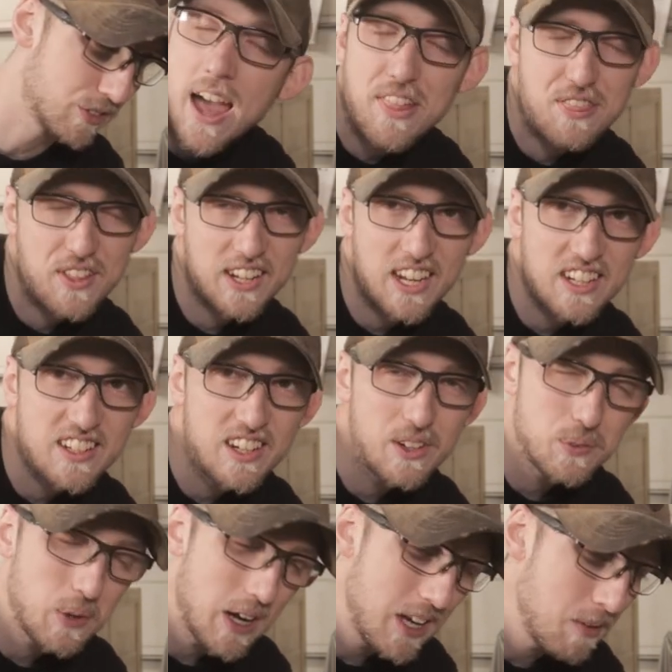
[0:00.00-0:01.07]
I think I did it
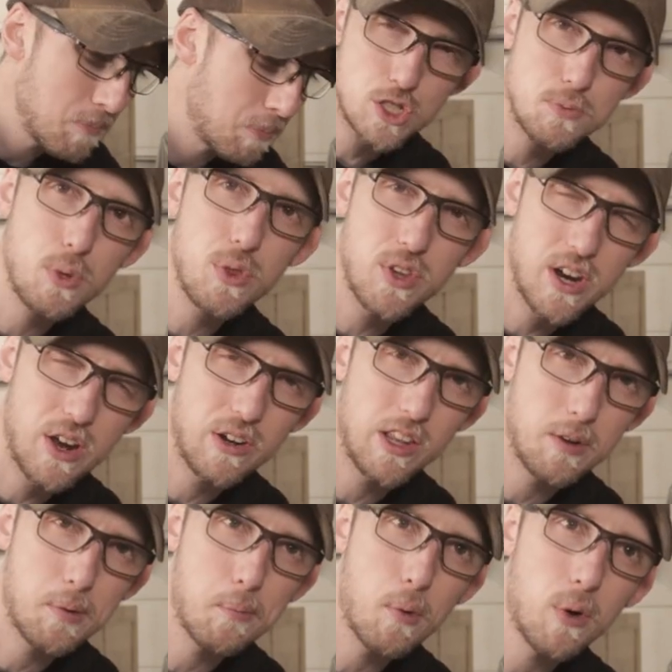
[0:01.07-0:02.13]
right, smoothed it out a
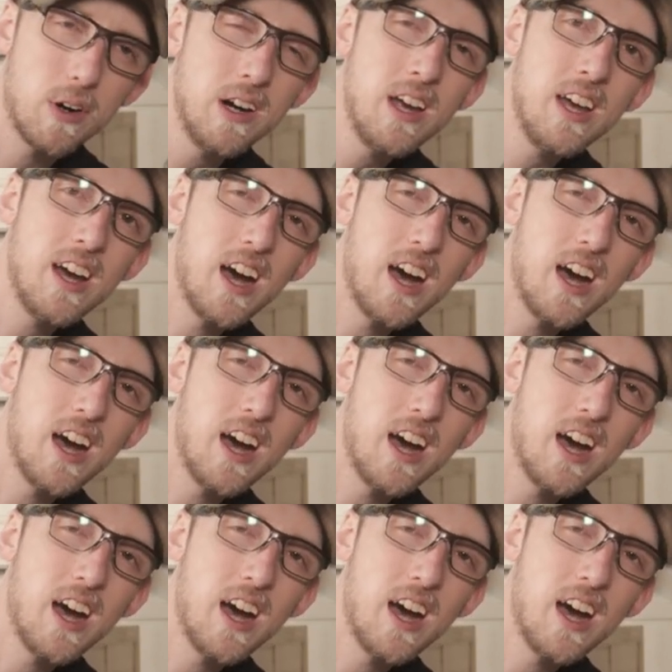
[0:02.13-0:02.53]
little bit more.